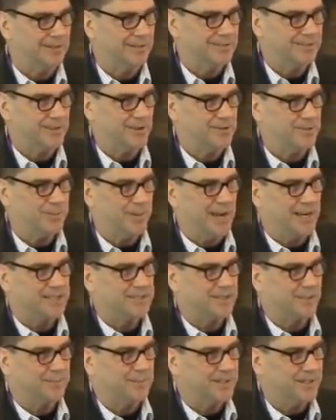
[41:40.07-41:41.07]
This goes back
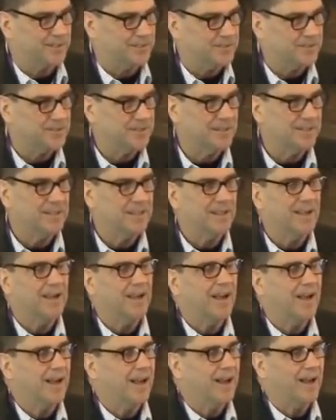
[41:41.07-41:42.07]
some years.
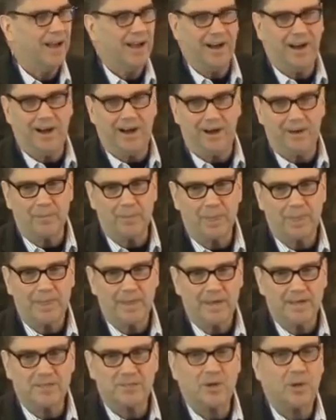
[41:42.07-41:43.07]
Uh,
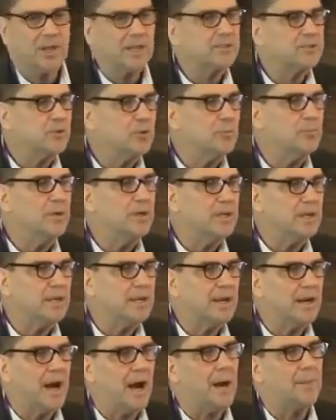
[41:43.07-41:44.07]
he sold like two
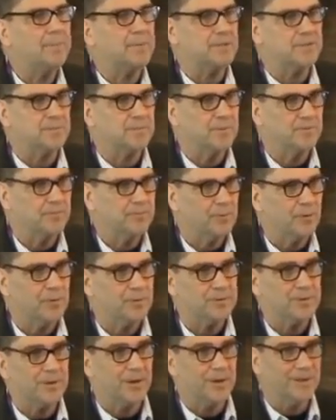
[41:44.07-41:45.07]
million copies before it
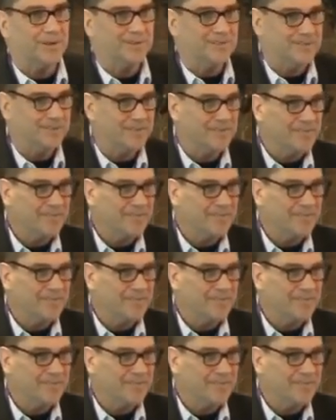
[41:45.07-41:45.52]
was all over.